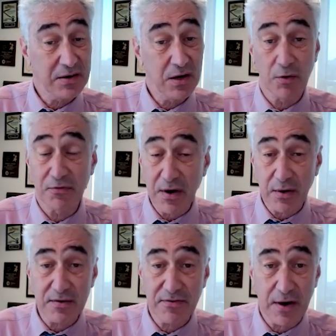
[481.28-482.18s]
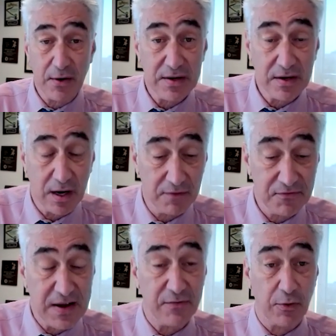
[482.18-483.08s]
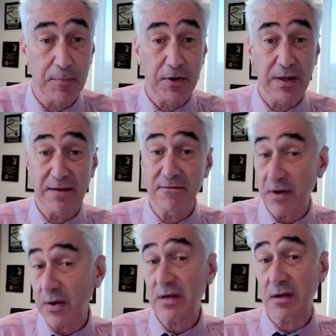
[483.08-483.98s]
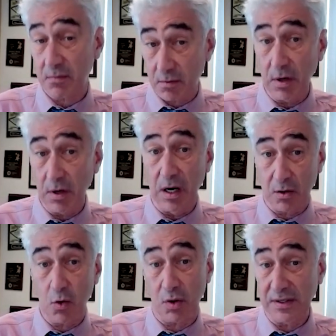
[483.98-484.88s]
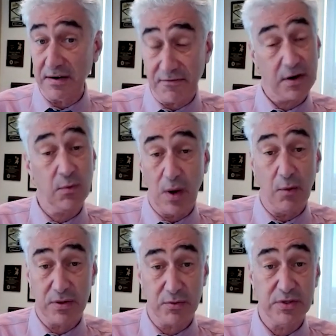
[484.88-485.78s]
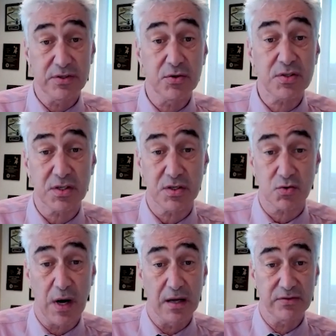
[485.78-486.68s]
no, very, very favorable and very correlated very well with the REDUCE-IT trial.